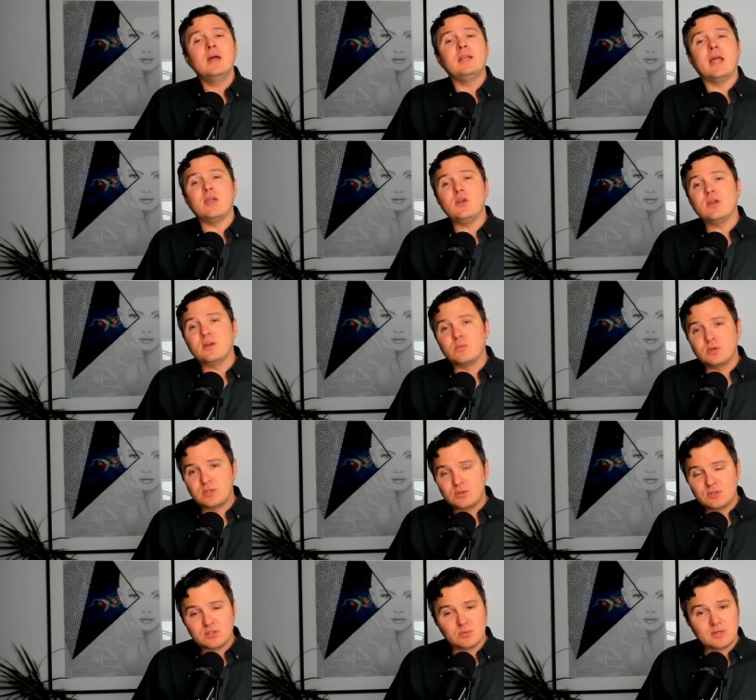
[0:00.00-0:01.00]
Now, you can
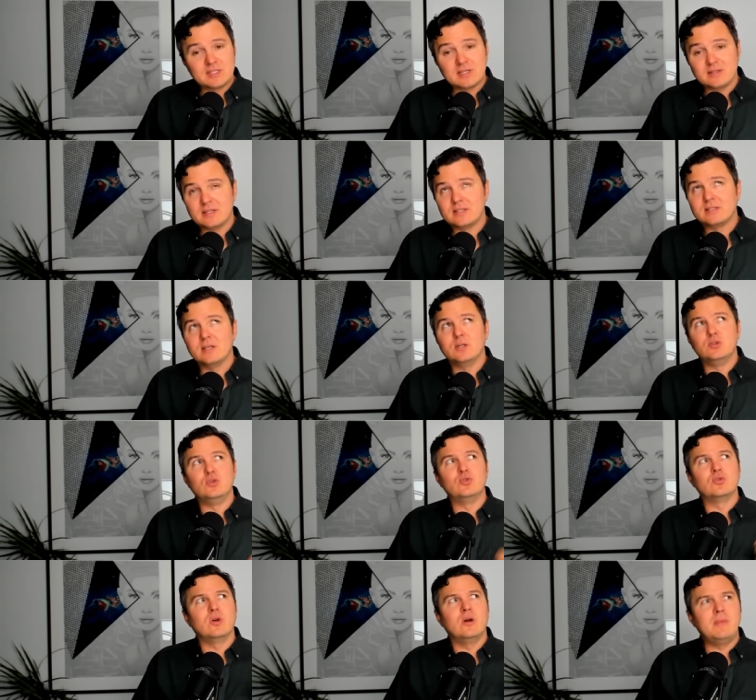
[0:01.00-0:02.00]
reduce the risk of this
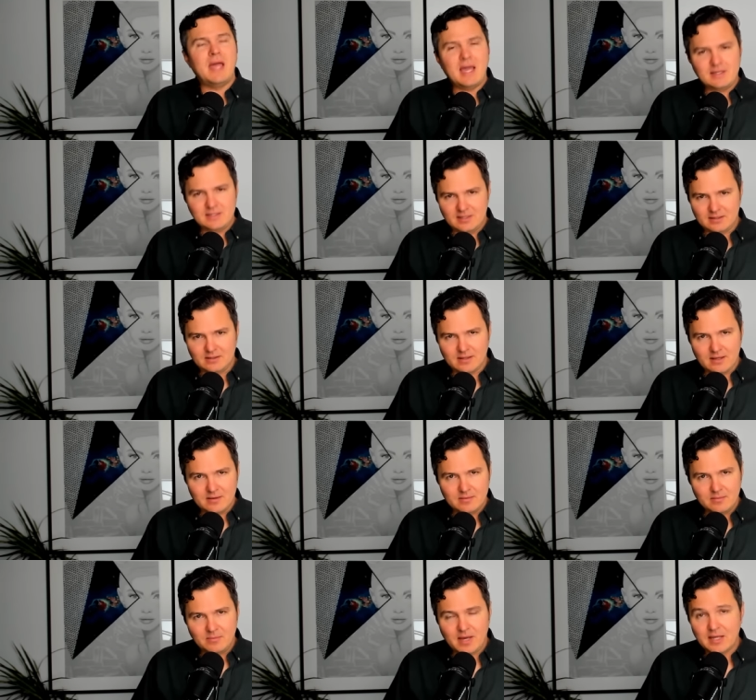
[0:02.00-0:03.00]
dramatically
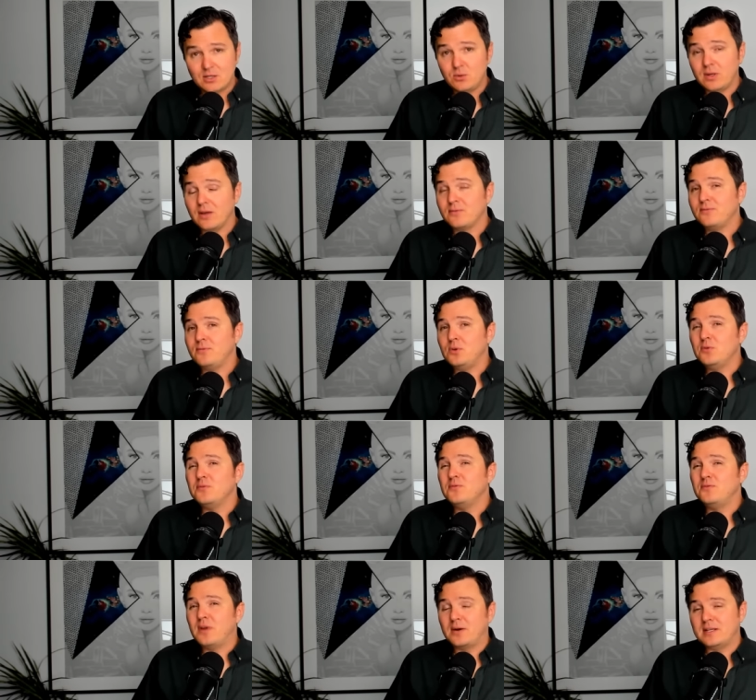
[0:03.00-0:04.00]
by doing a few
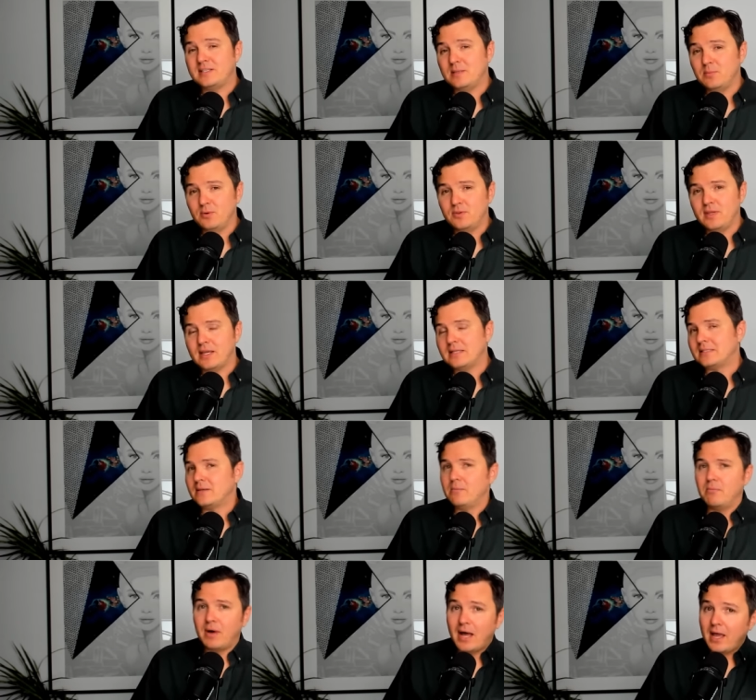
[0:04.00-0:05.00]
very simple things.
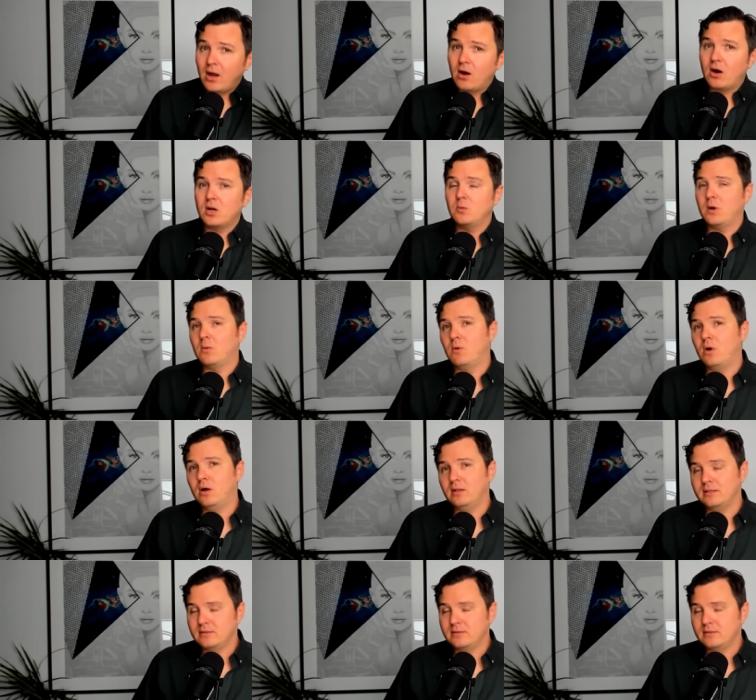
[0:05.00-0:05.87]
Buy a hardware wallet.